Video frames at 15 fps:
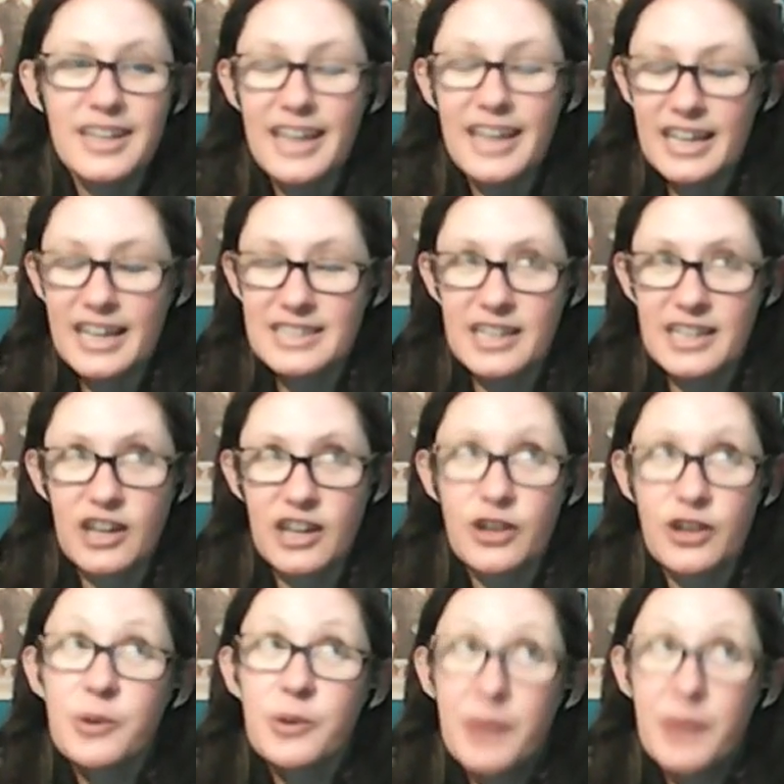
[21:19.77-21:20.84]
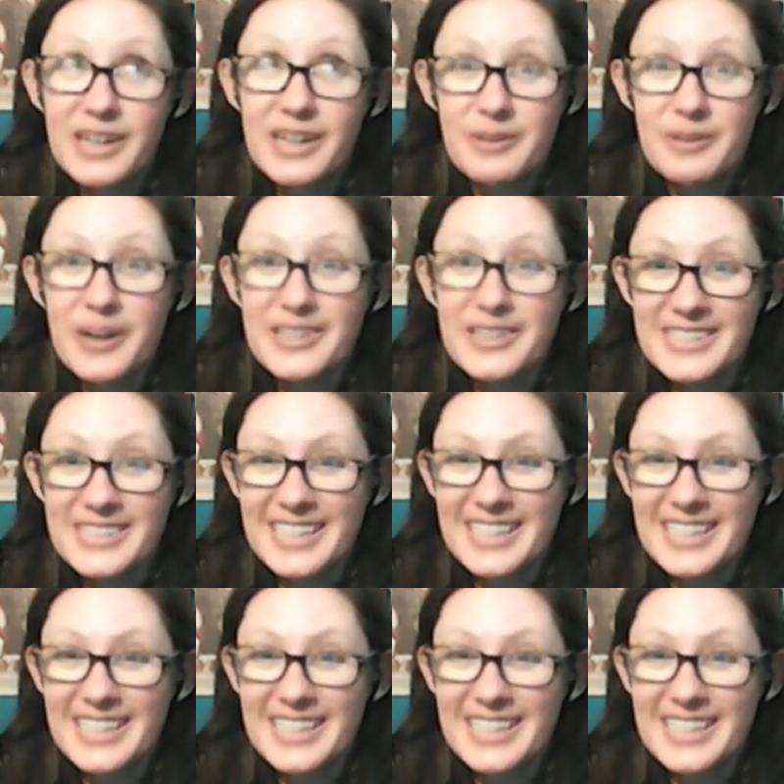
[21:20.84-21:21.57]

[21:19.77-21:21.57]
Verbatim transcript: and he's like, "You're white. Why are you saying it